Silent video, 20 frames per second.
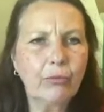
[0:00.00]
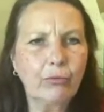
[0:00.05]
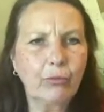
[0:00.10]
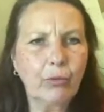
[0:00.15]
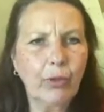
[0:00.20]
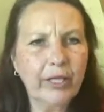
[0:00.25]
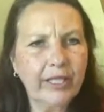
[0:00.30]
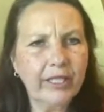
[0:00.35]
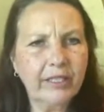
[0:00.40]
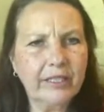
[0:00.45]

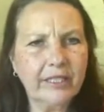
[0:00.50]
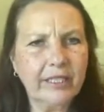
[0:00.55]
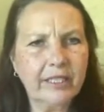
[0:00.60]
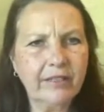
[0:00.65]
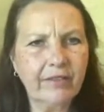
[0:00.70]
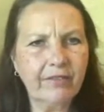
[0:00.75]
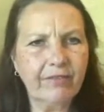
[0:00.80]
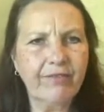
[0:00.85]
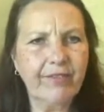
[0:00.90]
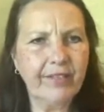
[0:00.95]
what else
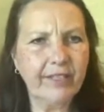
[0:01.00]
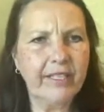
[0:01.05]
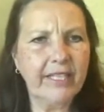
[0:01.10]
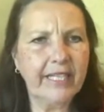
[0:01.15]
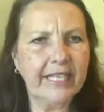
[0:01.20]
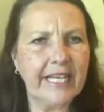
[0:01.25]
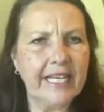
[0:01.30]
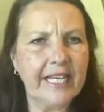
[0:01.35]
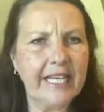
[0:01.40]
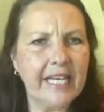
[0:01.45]
does it feel
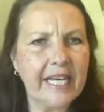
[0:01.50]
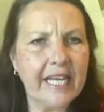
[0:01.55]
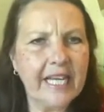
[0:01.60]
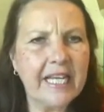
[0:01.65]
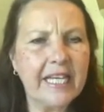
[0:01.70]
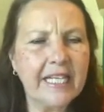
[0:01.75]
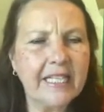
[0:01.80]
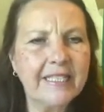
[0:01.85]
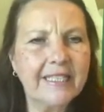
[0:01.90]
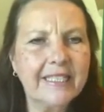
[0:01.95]
like it
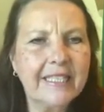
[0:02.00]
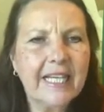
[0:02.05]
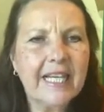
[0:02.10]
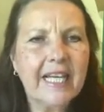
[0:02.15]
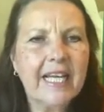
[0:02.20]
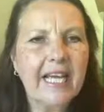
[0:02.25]
needs?